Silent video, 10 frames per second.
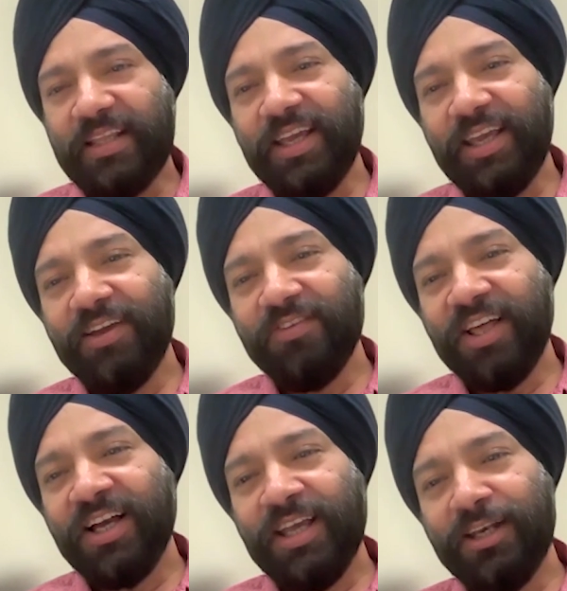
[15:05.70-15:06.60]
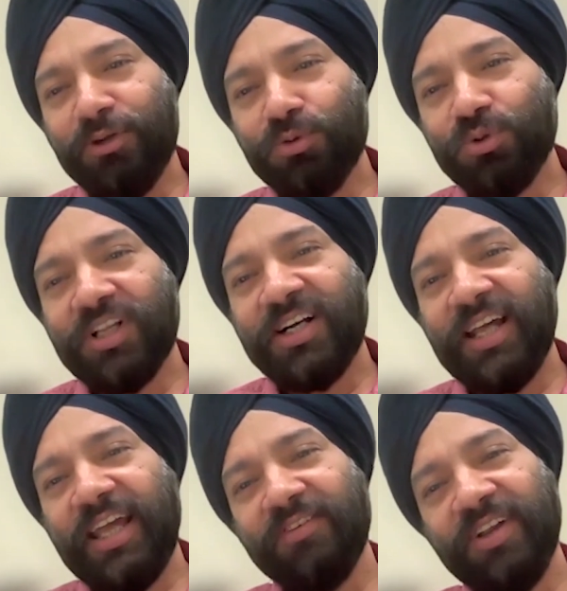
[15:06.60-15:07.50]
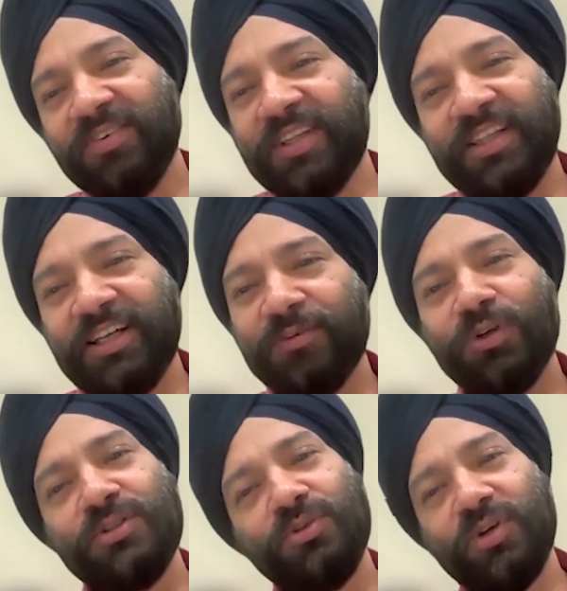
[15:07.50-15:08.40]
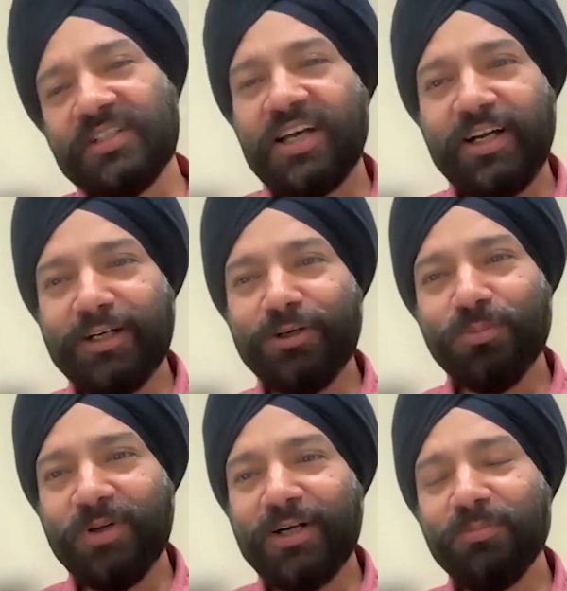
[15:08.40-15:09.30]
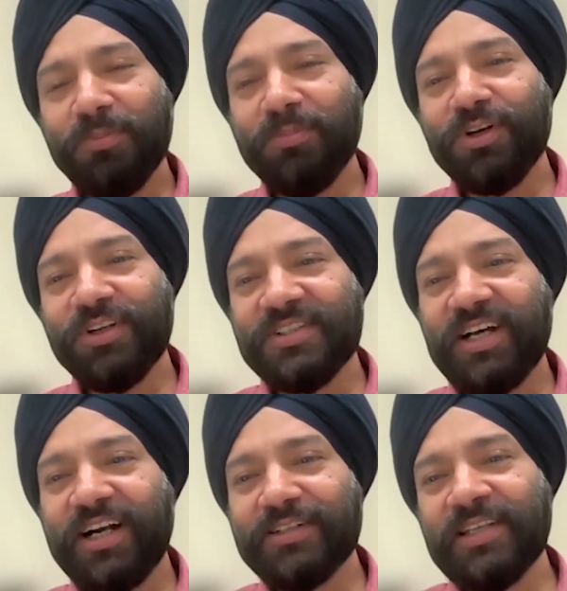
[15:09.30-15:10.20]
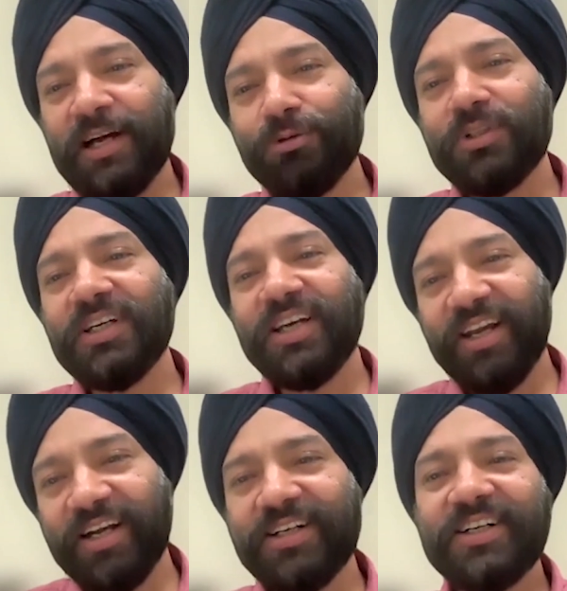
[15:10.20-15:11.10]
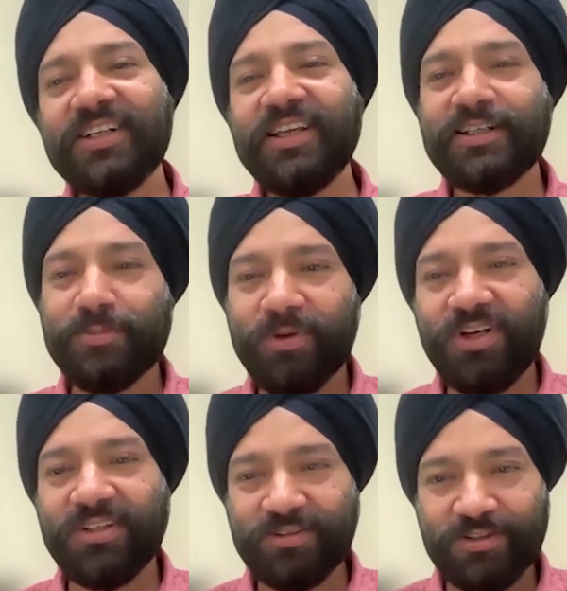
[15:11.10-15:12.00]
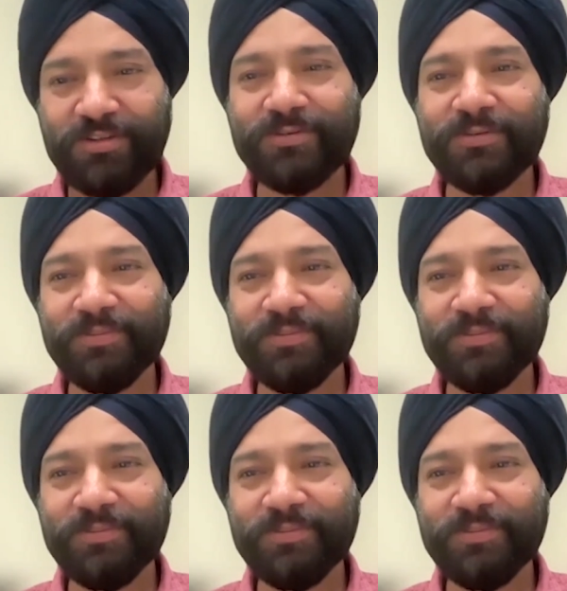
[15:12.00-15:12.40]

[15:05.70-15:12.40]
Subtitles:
by the evening, I knew that everyone there was so excited to meet me because that is how they created the experience.